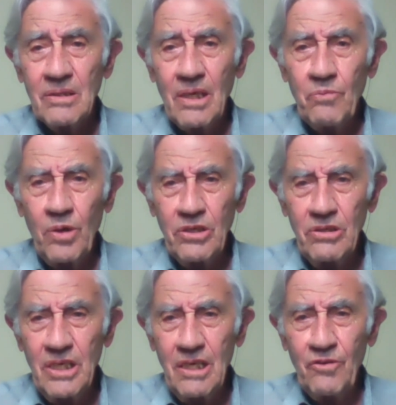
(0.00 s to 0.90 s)
What do you
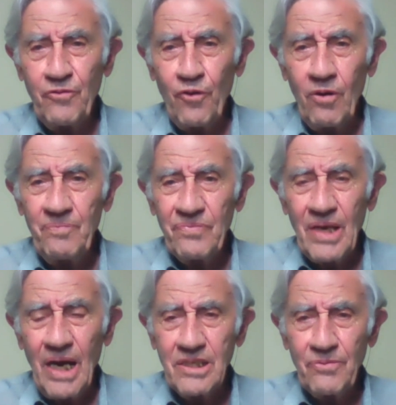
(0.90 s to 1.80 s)
need it for?
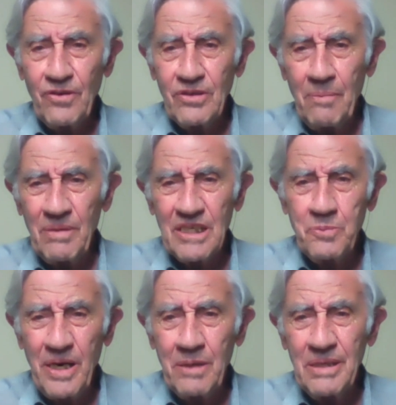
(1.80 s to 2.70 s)
I said, for some
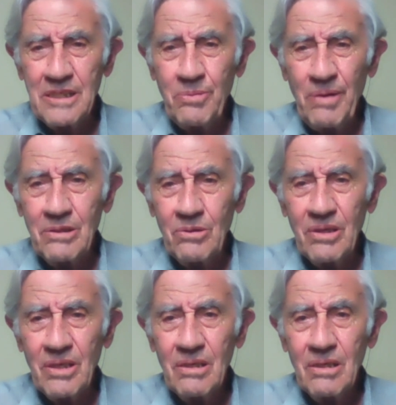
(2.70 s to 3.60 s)
experiments we are
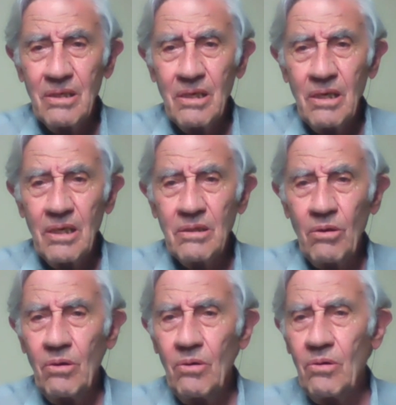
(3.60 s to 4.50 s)
doing. He said,
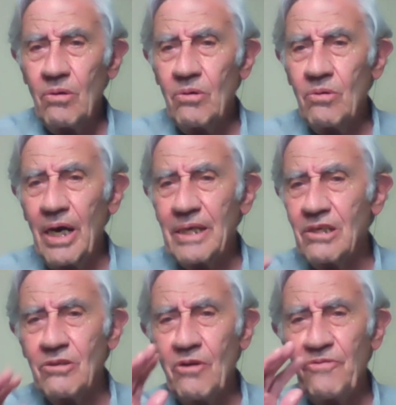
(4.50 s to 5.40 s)
oh, I
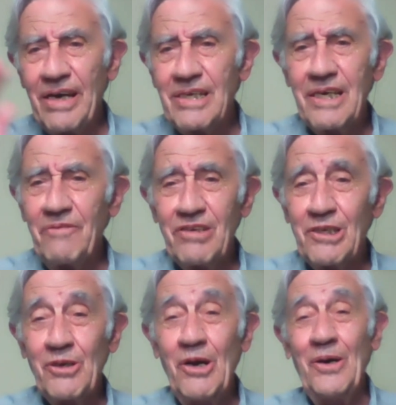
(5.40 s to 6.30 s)
don't know if I can give it
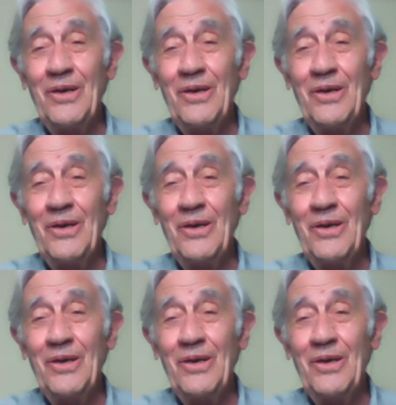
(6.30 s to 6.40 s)
to you.